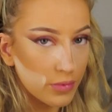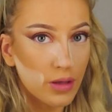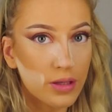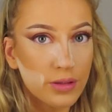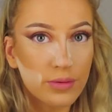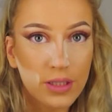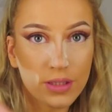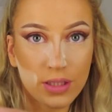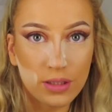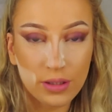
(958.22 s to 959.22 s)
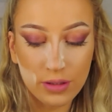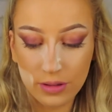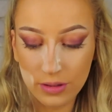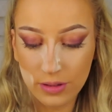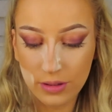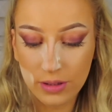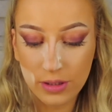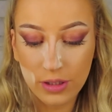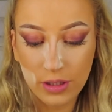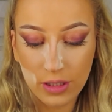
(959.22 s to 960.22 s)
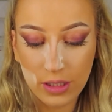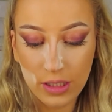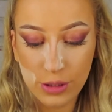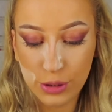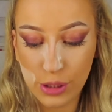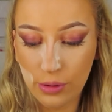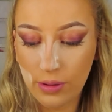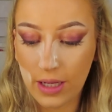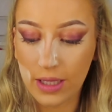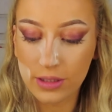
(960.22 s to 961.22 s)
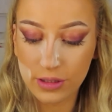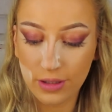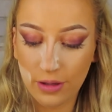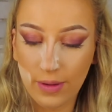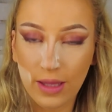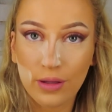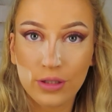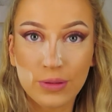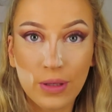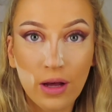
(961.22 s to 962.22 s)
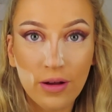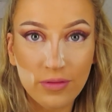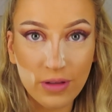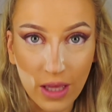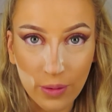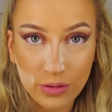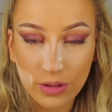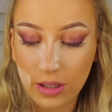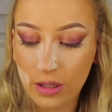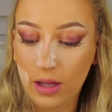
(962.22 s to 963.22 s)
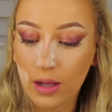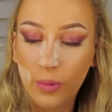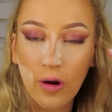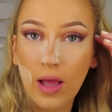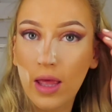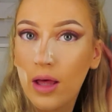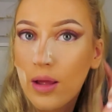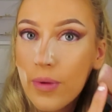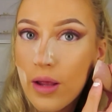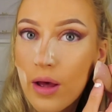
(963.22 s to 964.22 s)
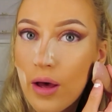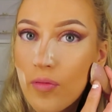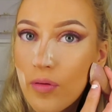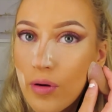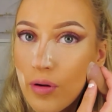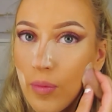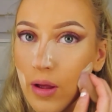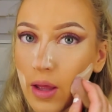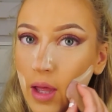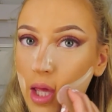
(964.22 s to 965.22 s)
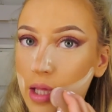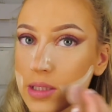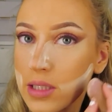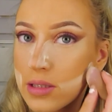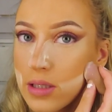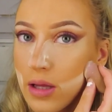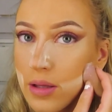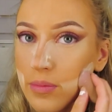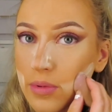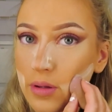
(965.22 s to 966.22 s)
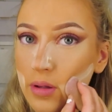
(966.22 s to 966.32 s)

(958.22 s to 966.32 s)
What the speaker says: Because I want it to look kind of dull-like, do you know what I mean? Because we can't forget we're to look like a brat here. I mean, I have put it on about 18 times.